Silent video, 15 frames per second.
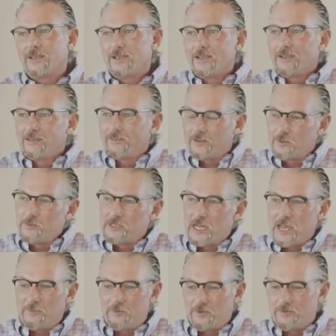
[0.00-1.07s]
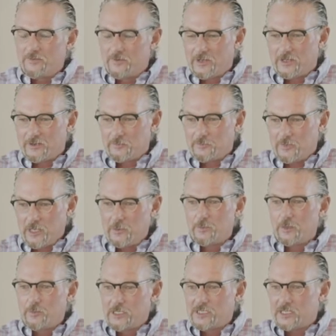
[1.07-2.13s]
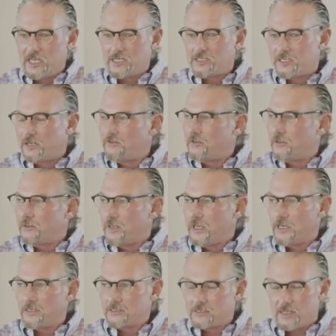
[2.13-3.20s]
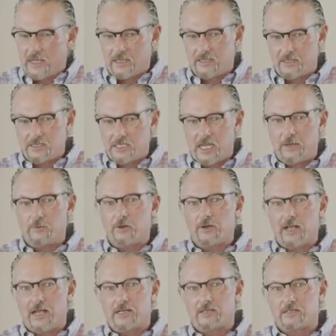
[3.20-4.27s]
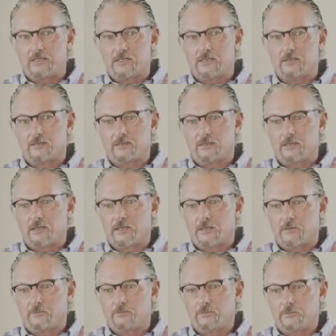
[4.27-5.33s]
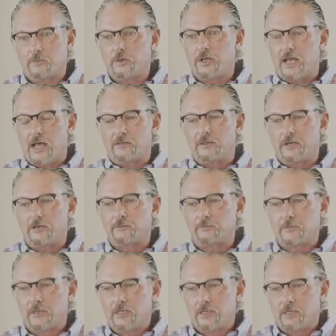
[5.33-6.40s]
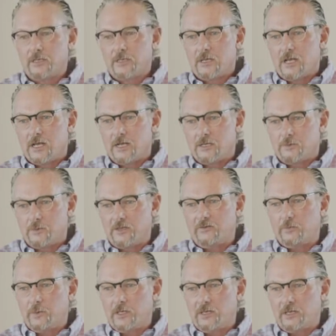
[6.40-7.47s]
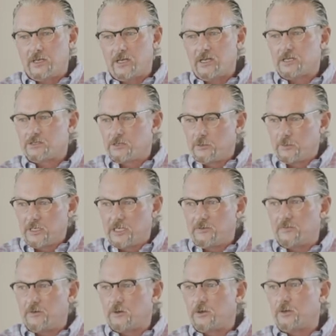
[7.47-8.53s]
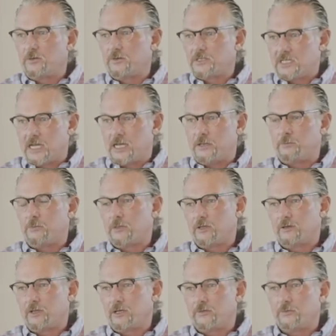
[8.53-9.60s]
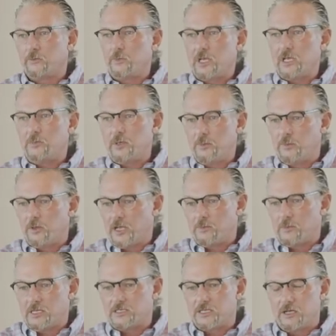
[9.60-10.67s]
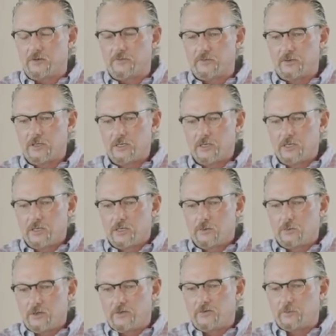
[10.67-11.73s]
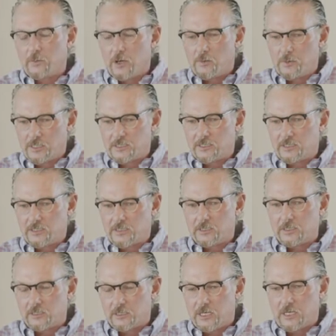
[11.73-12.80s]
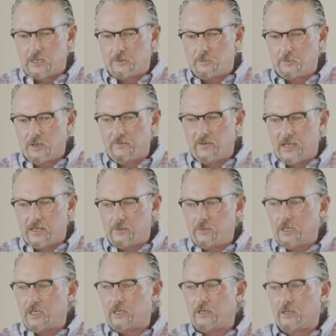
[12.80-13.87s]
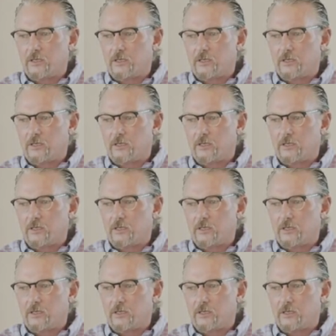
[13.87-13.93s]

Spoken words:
some type of implementation of the things that the chamber has put out there. It's been an extremely difficult time for many people like myself with small businesses. We've had to be